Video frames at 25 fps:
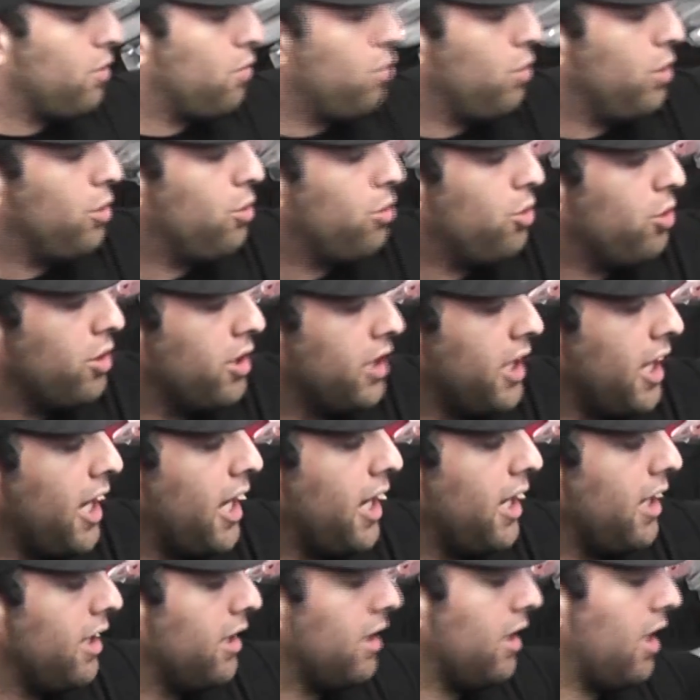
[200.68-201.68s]
we will
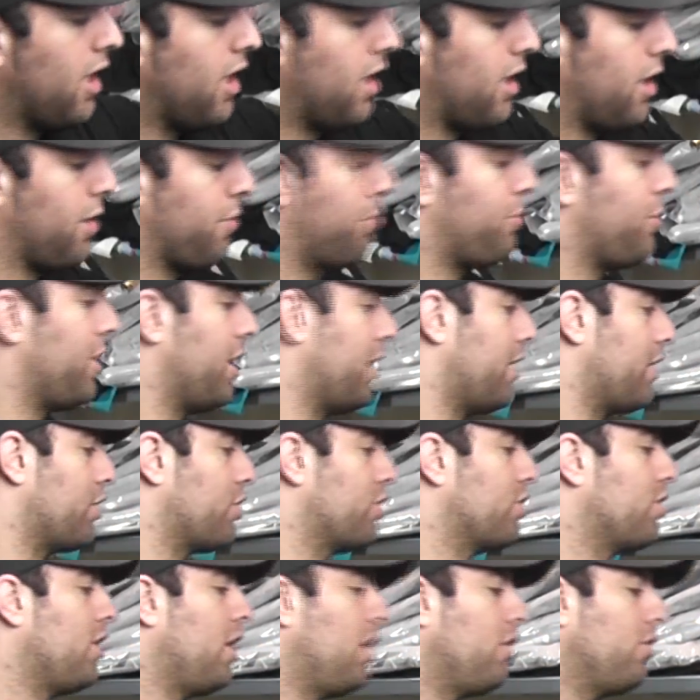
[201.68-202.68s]
get
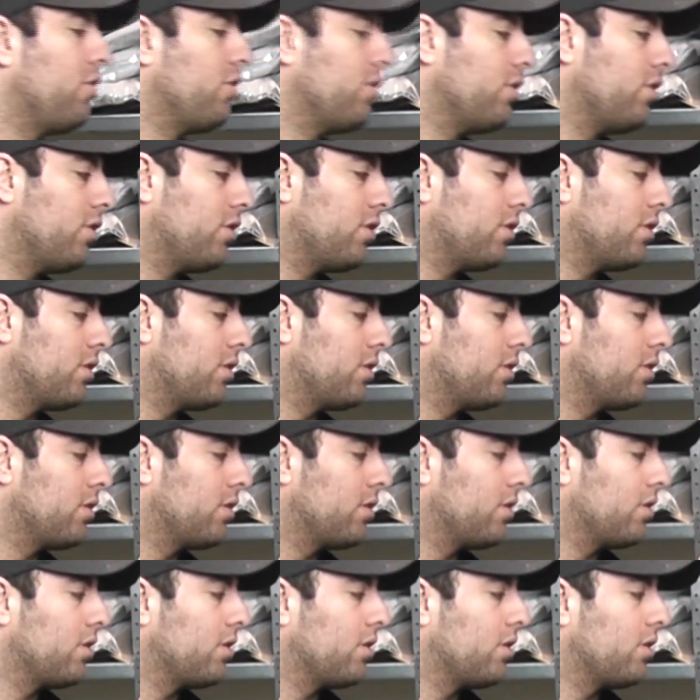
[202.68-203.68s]
pinkish color.
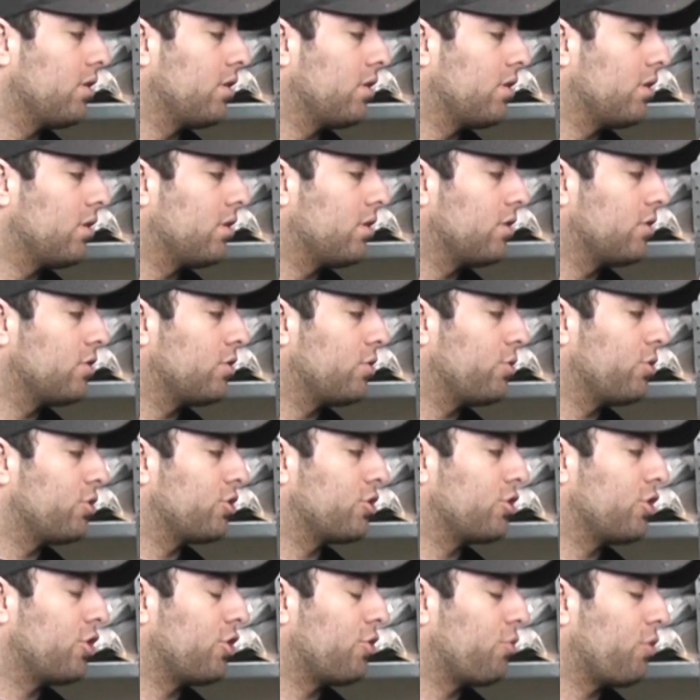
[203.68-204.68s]
So we're
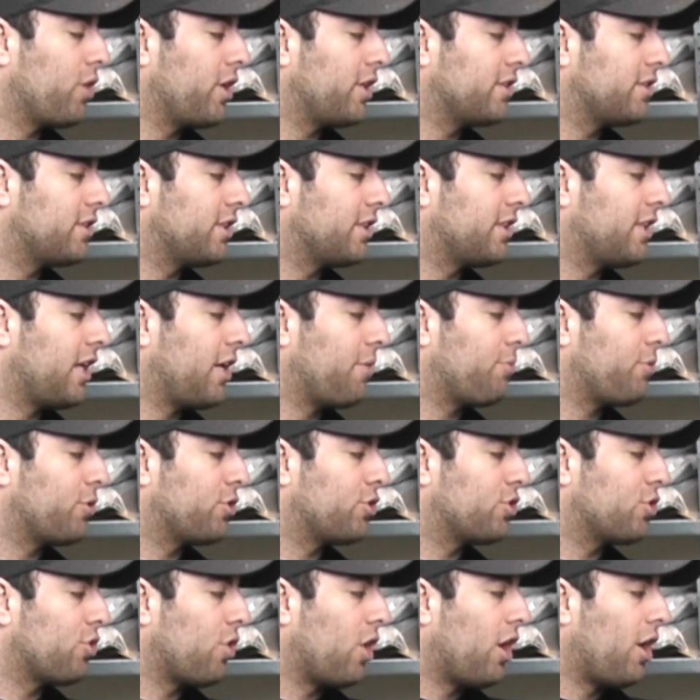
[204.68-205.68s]
just going to raise the
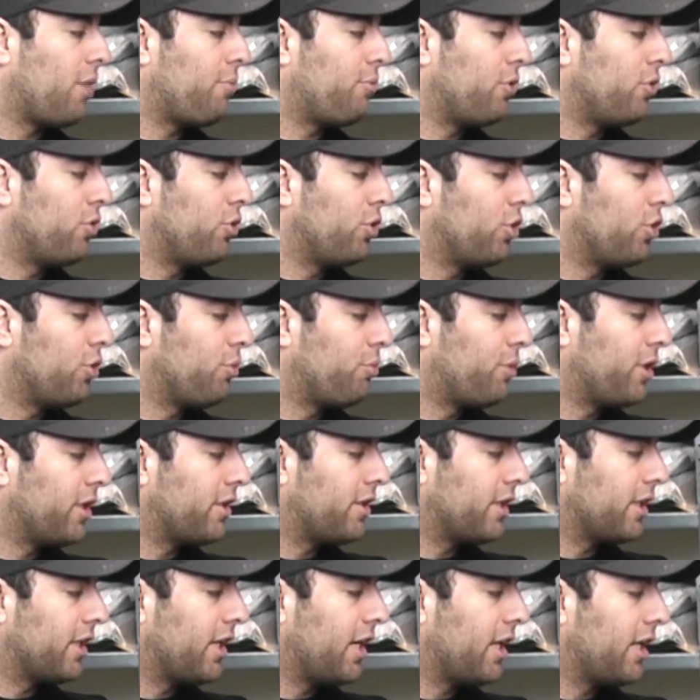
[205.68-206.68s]
temperature up a little bit
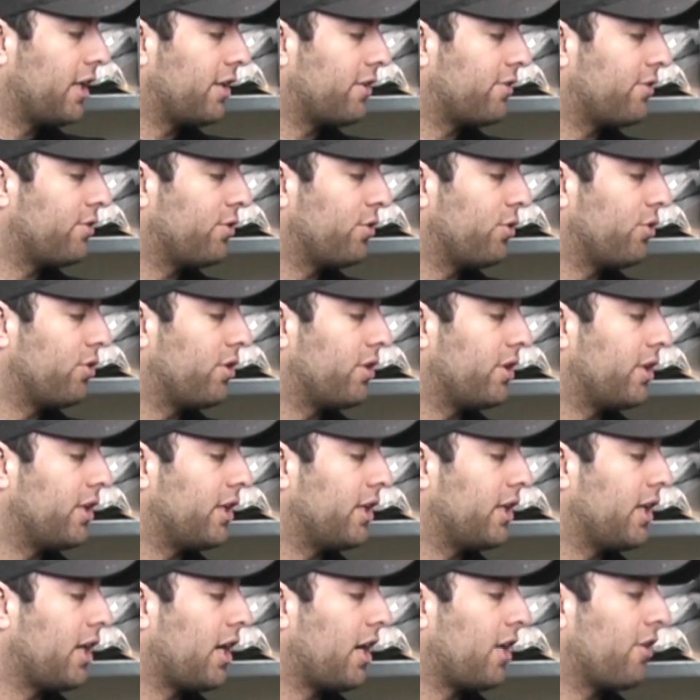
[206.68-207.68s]
to get it to
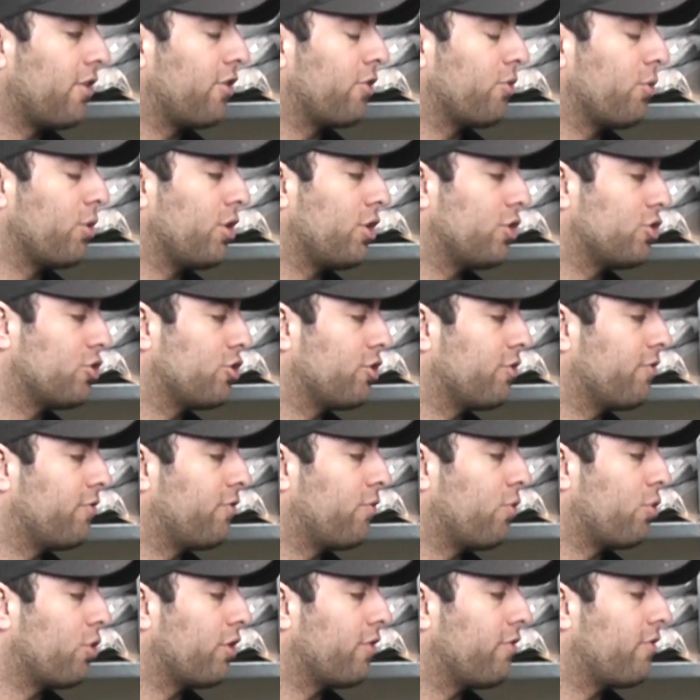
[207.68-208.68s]
the
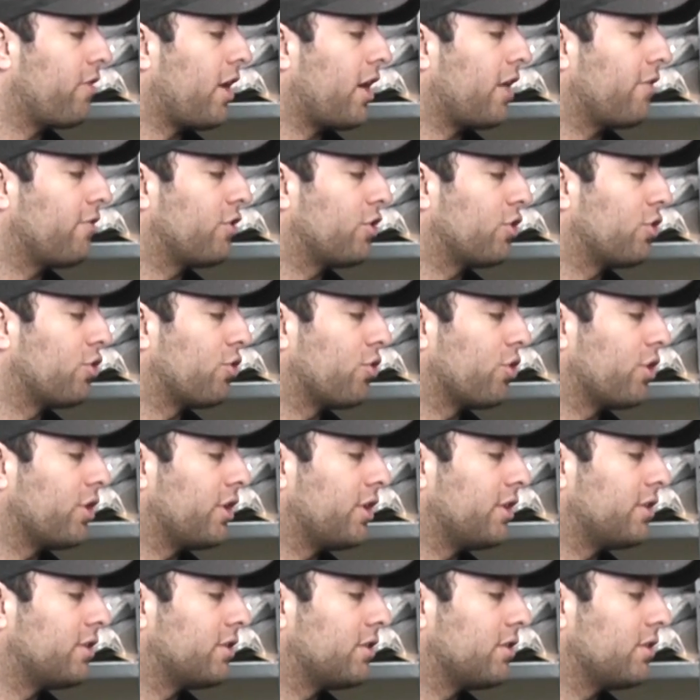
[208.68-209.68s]
345
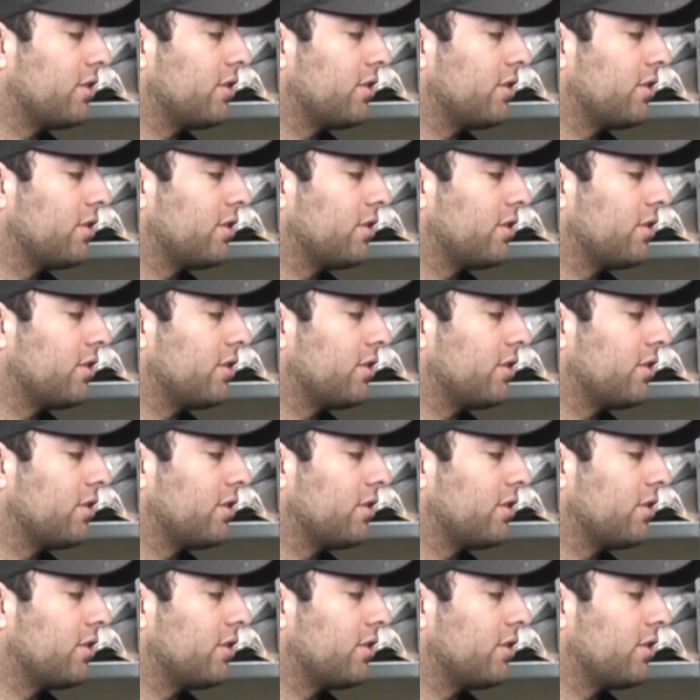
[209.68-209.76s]
degrees